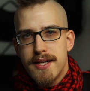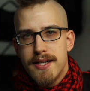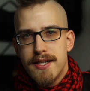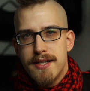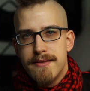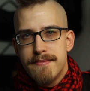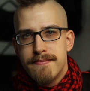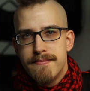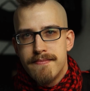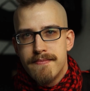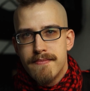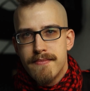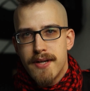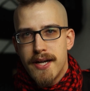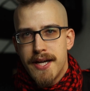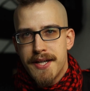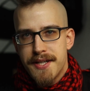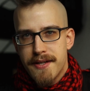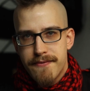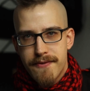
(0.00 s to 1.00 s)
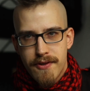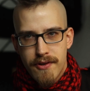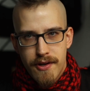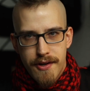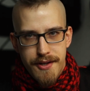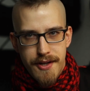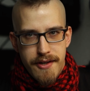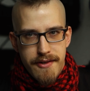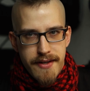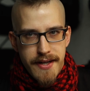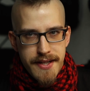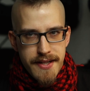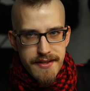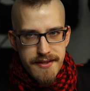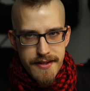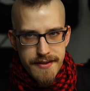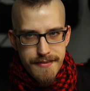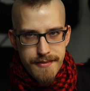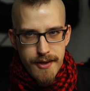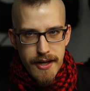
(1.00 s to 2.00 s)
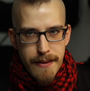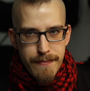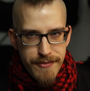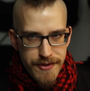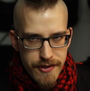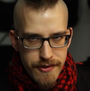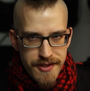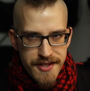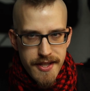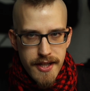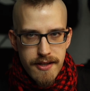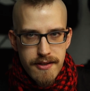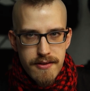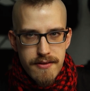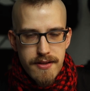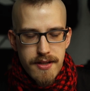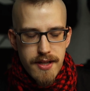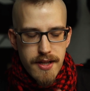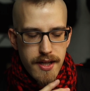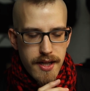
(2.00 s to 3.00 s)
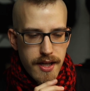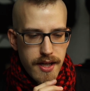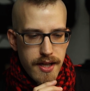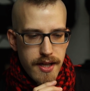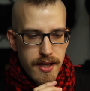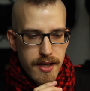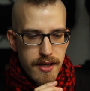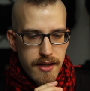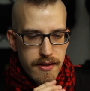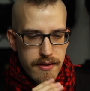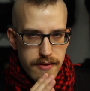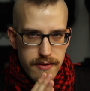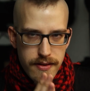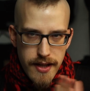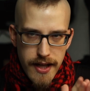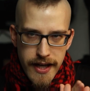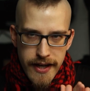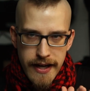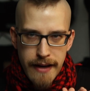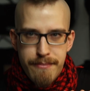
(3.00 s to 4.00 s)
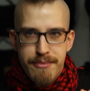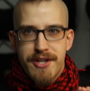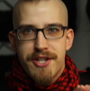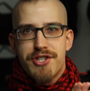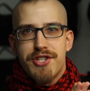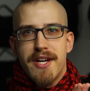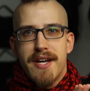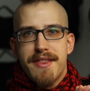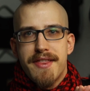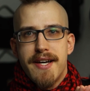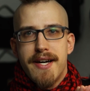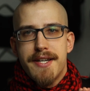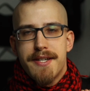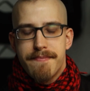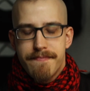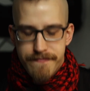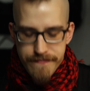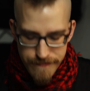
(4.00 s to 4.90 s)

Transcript: And if you're not already subscribed, do so. I appreciate that.